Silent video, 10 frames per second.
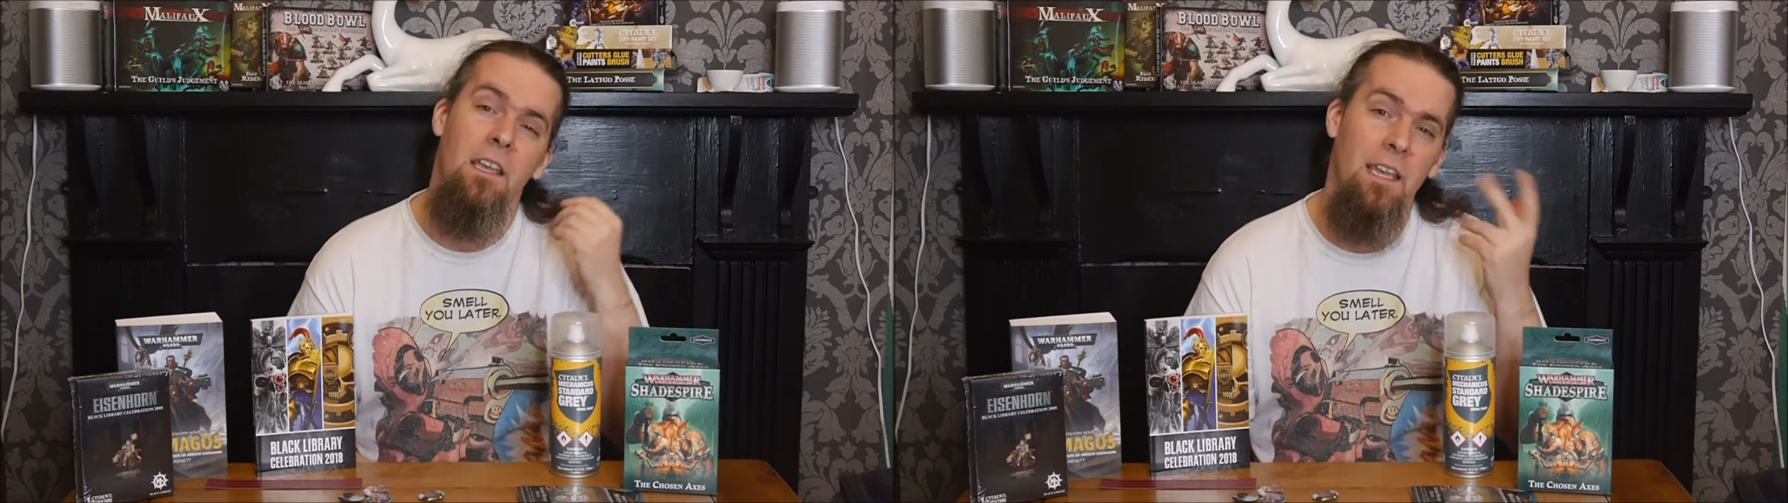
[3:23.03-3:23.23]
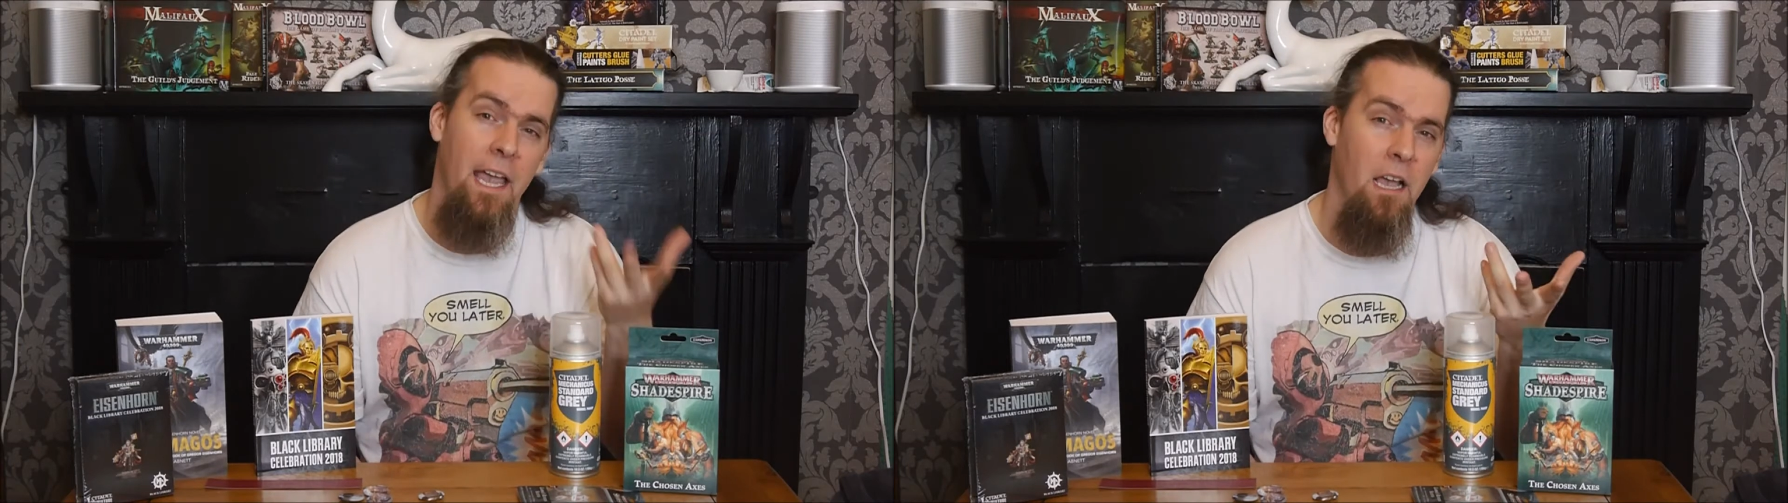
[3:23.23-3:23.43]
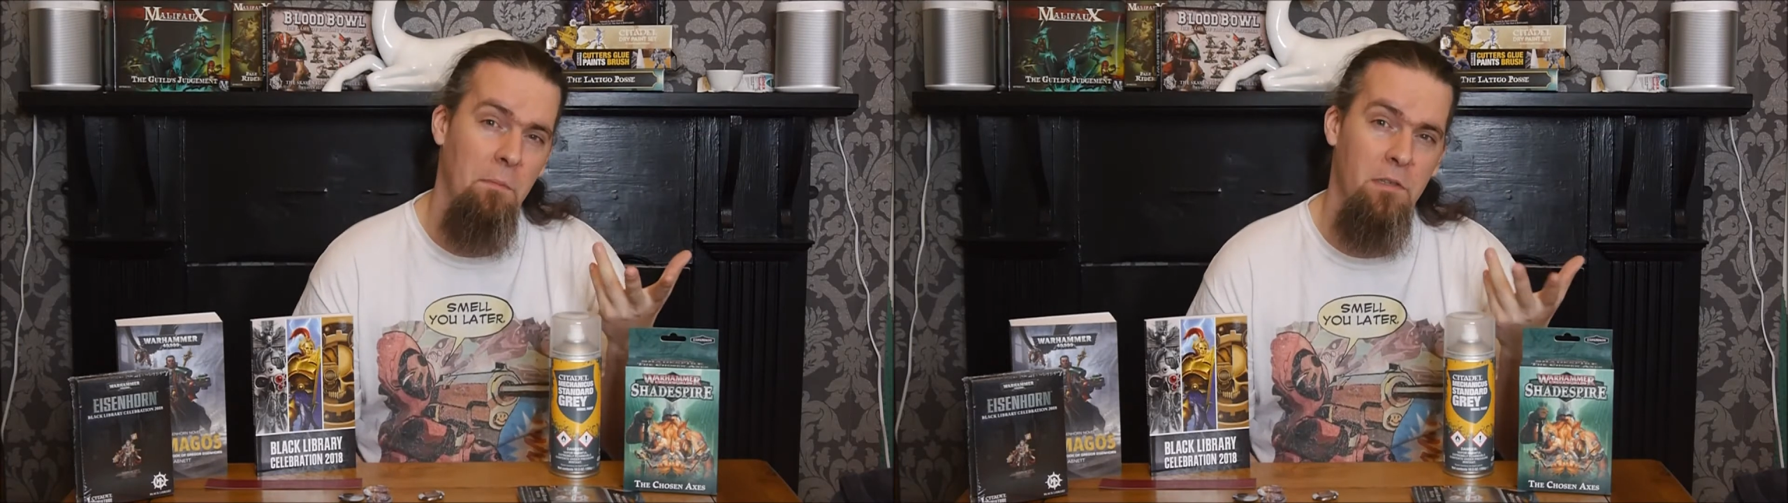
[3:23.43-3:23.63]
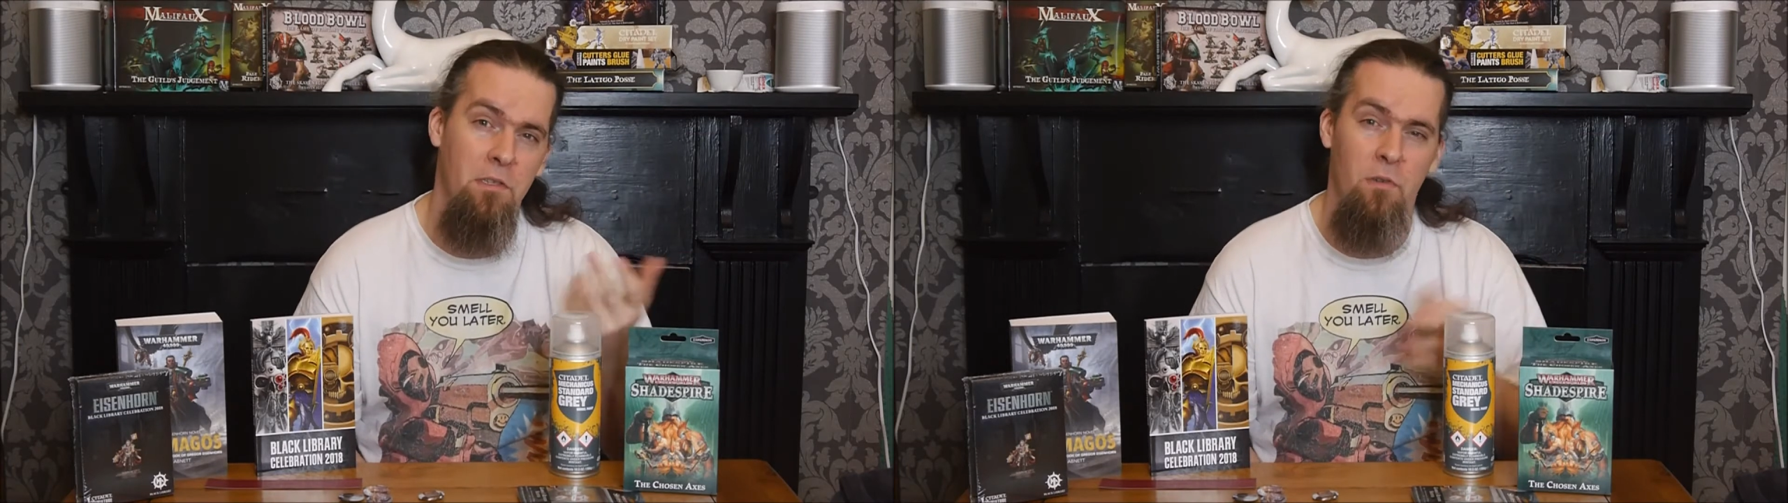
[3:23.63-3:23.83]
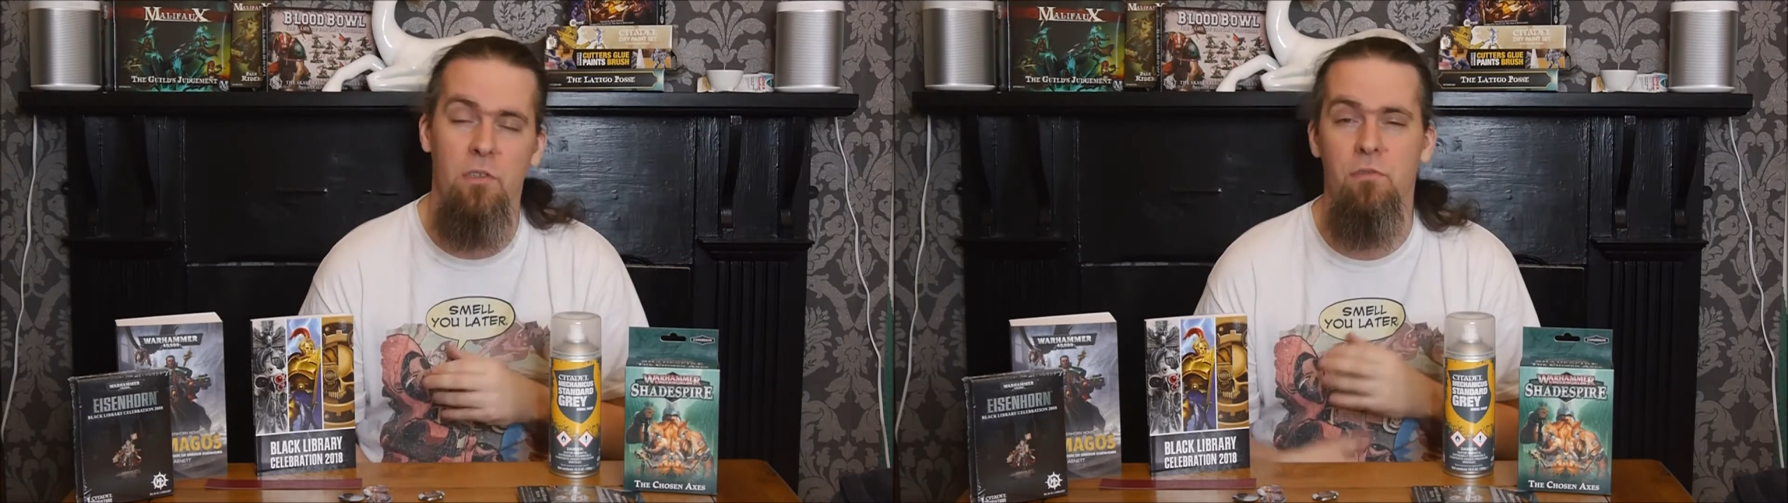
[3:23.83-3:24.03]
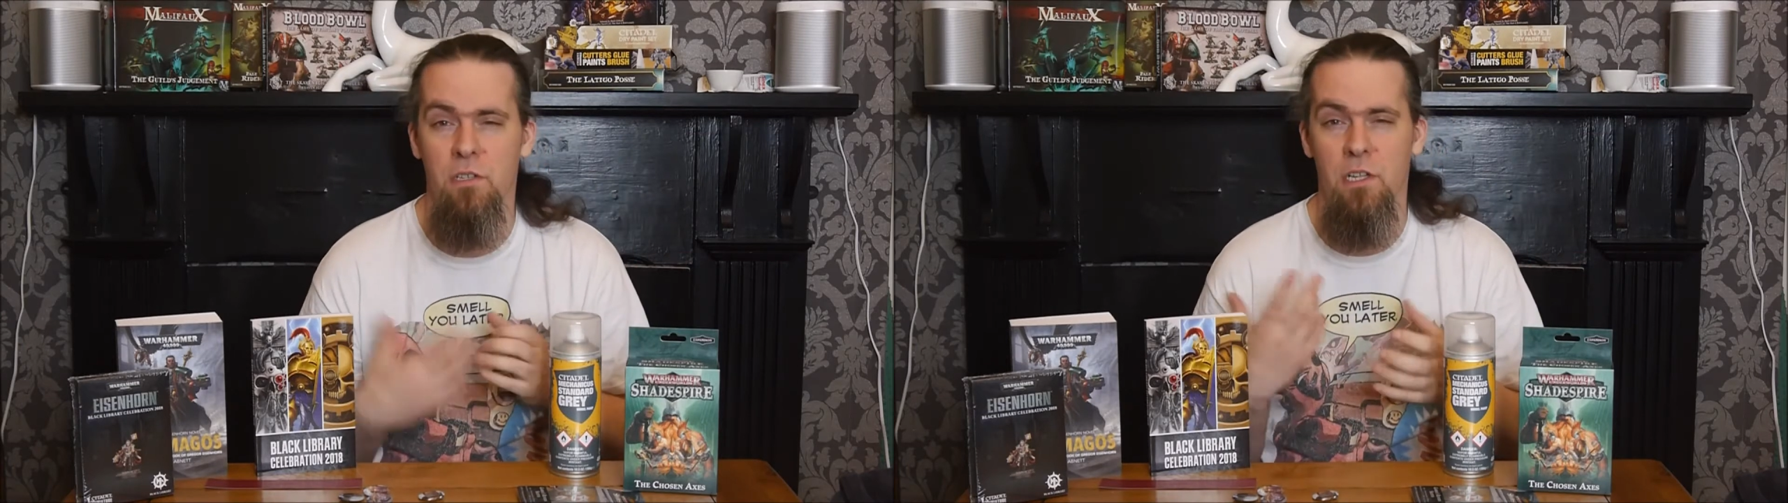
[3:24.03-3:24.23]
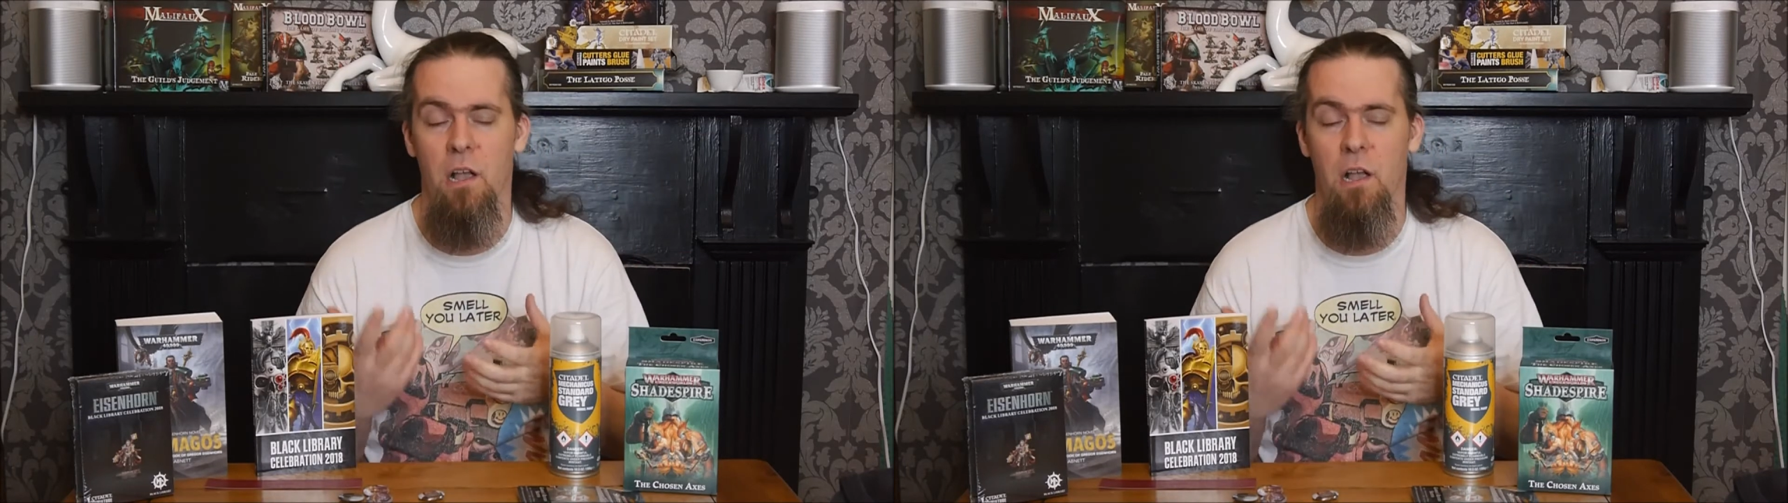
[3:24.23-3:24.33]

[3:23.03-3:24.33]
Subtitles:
you get a couple of Sorcerers and